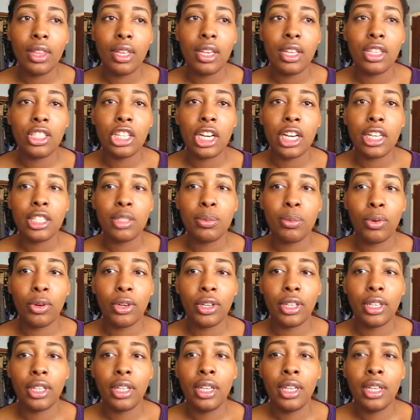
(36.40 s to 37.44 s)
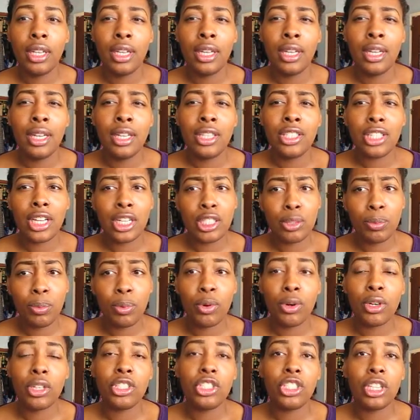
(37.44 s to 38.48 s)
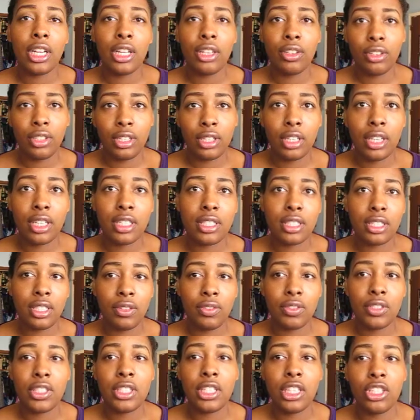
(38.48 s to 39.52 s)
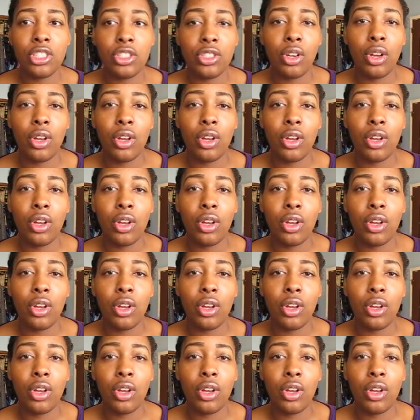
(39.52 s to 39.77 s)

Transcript: child support and child custody visitation.